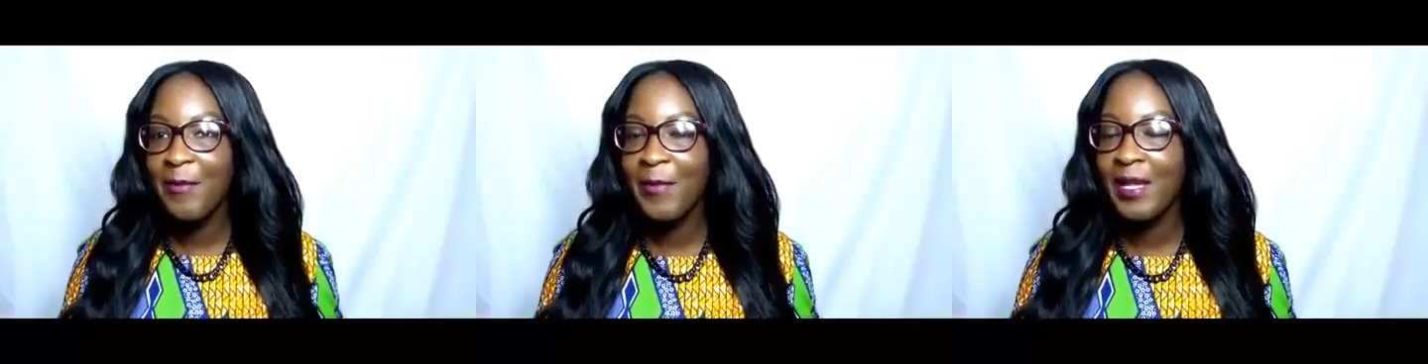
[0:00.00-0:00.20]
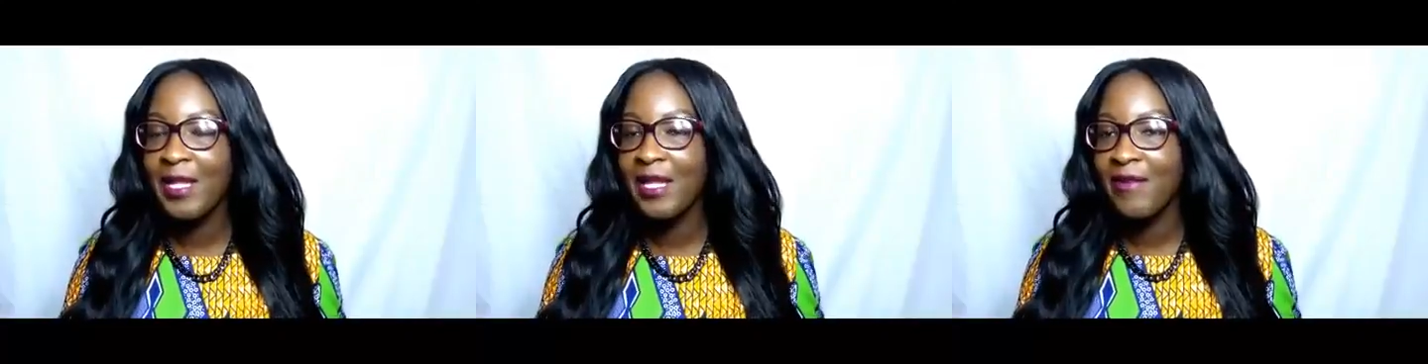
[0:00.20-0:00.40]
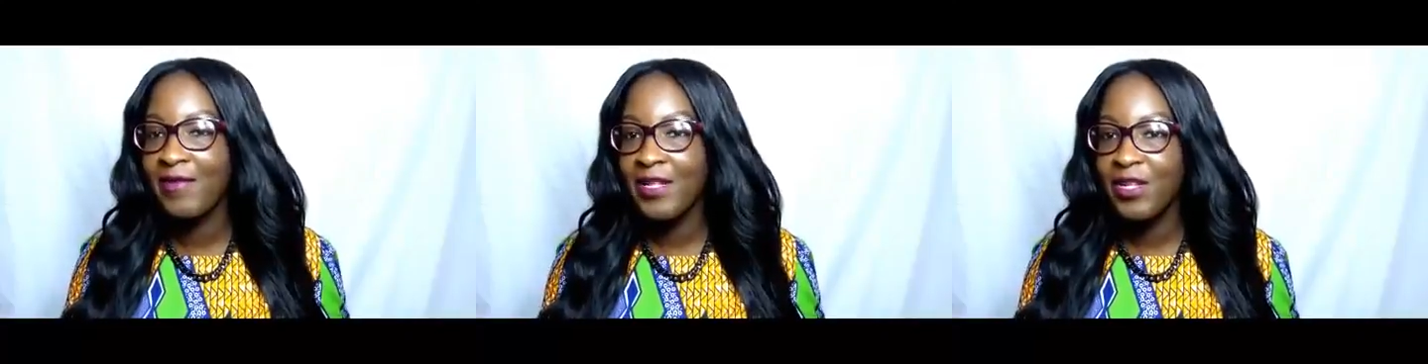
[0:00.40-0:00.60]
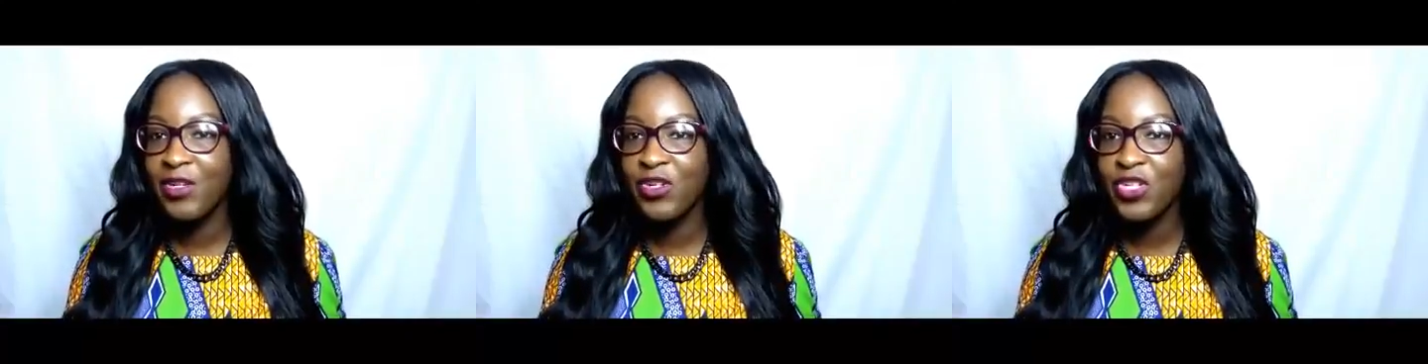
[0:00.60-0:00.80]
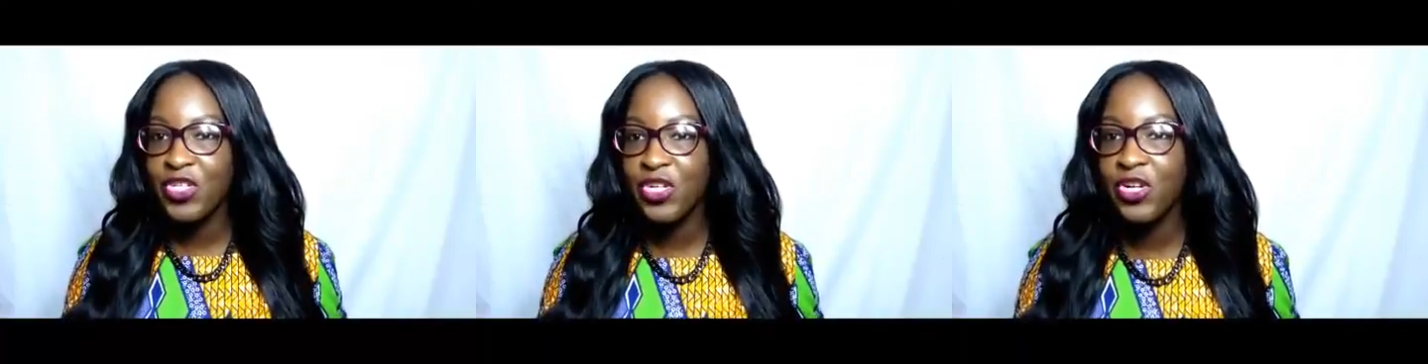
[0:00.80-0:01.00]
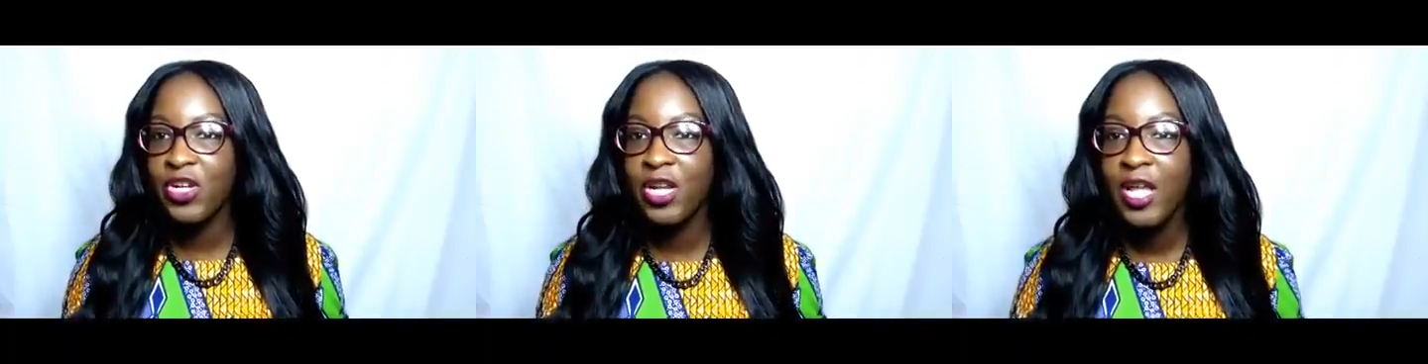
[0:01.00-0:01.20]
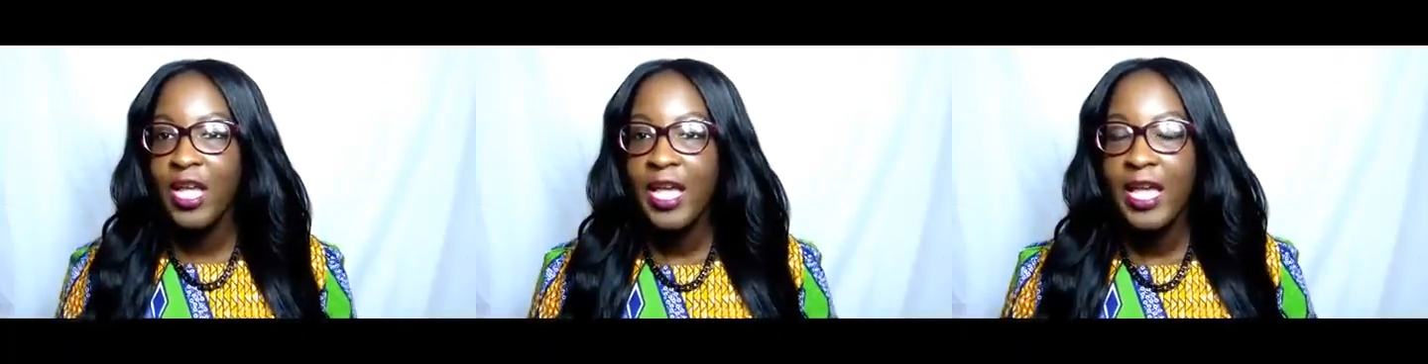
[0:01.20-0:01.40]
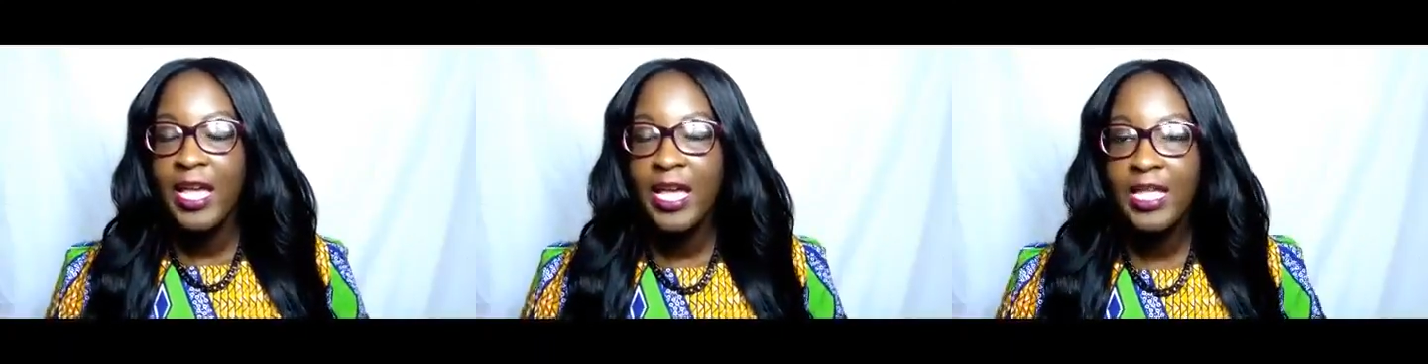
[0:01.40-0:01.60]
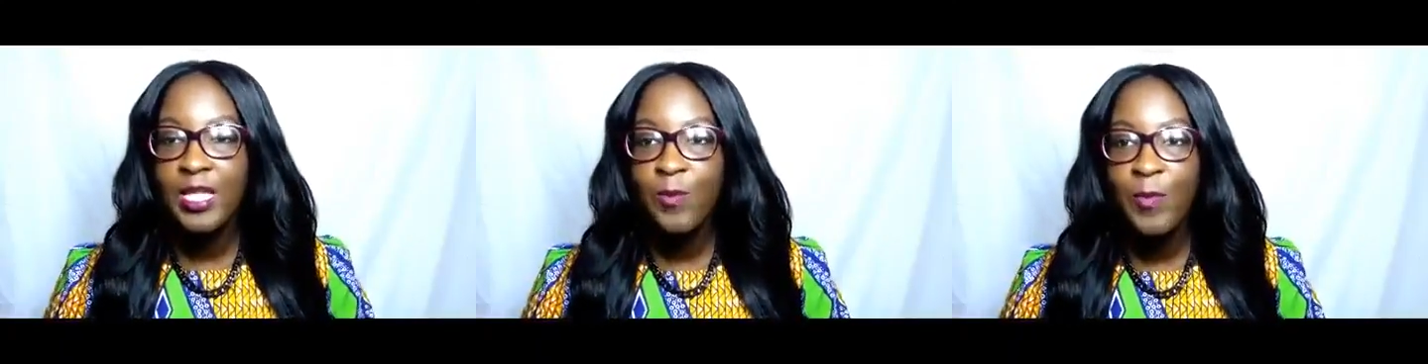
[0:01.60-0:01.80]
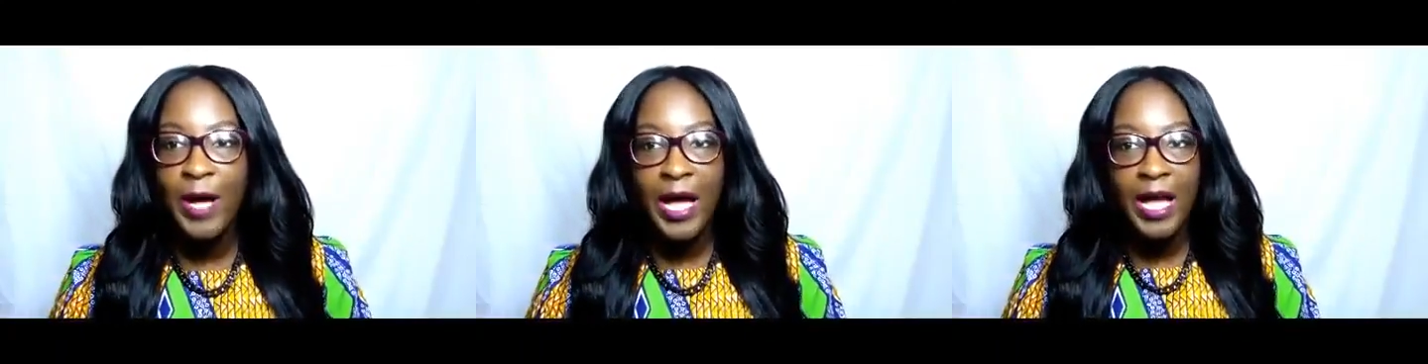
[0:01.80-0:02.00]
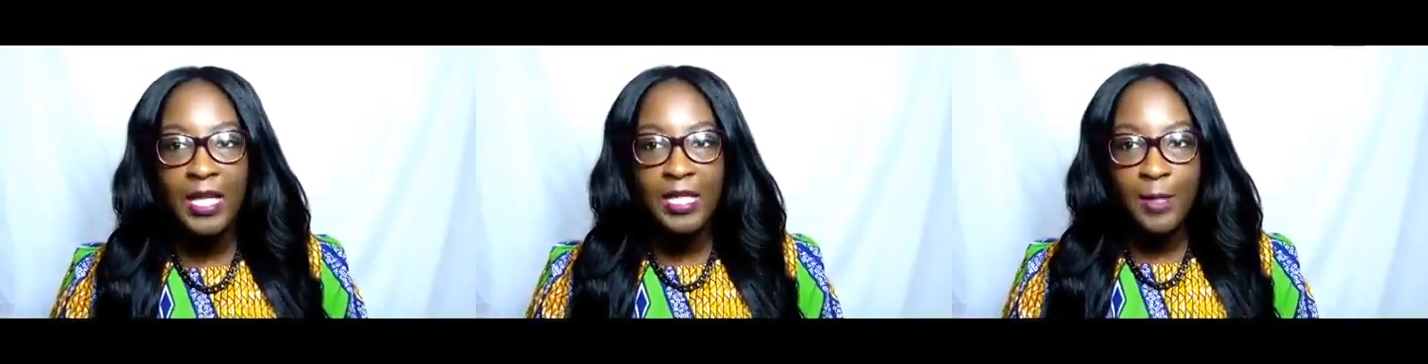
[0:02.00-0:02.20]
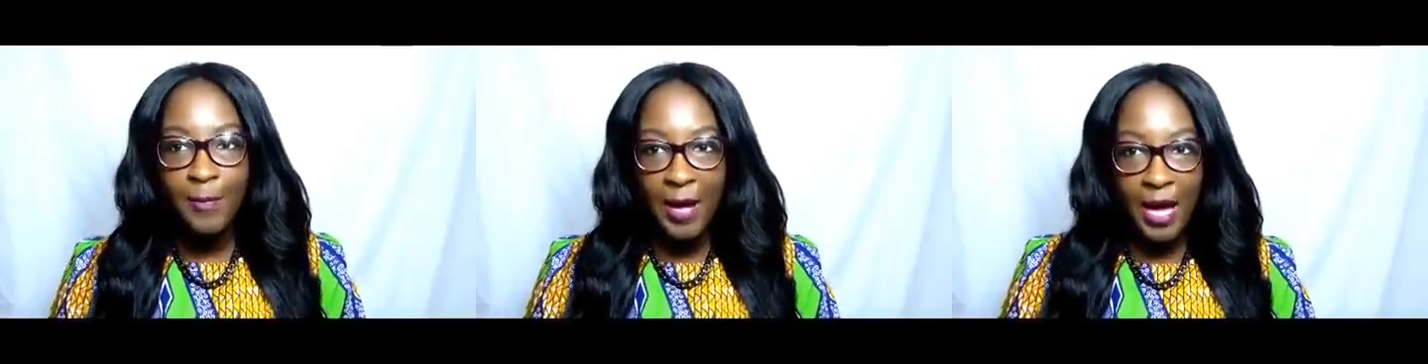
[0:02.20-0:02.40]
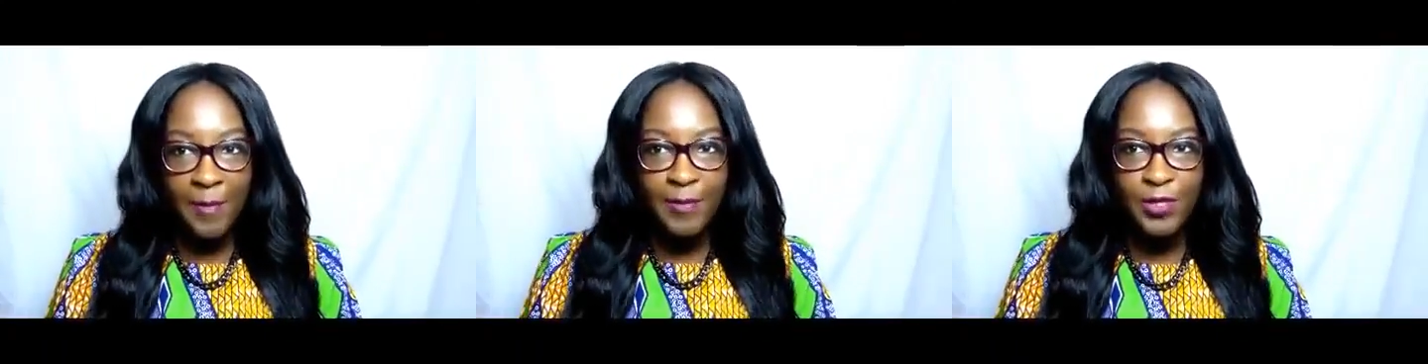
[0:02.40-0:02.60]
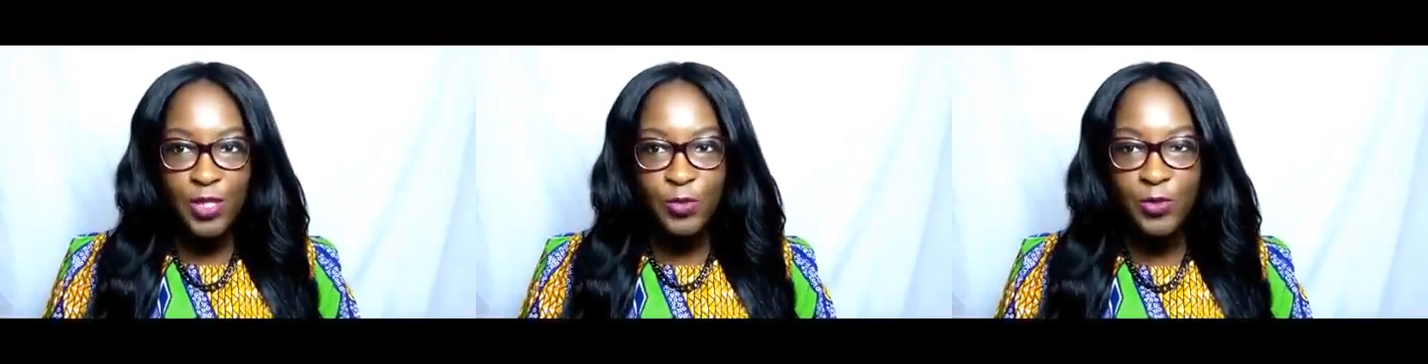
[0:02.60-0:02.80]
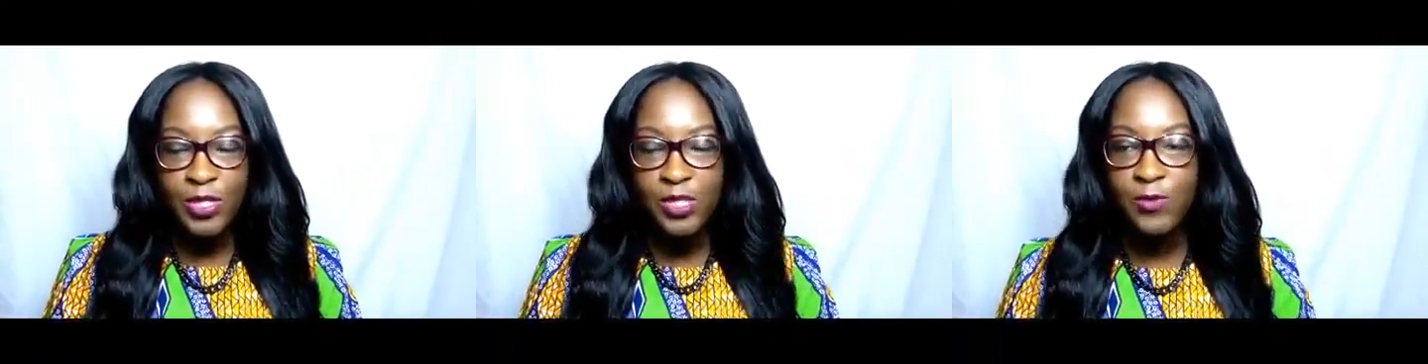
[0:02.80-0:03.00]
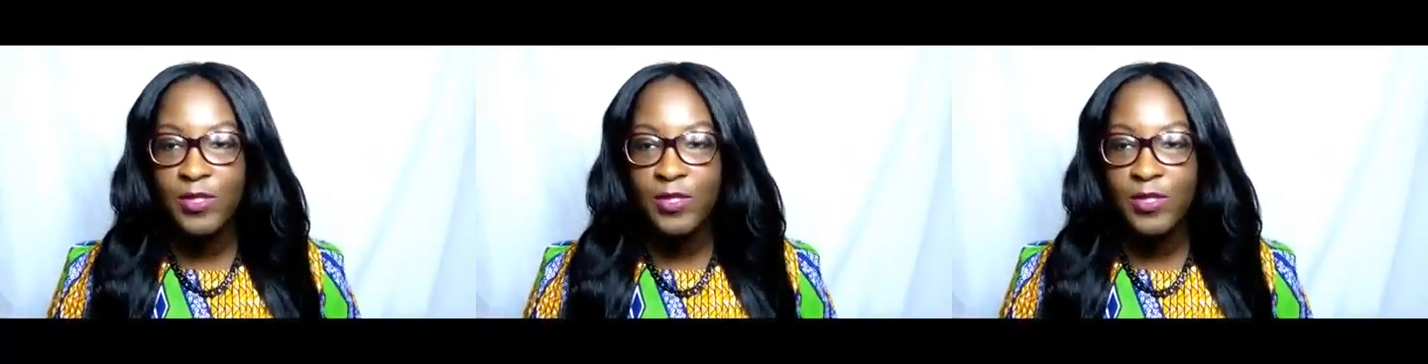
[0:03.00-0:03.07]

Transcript: my lovely little shirt. It's by dpipertwins,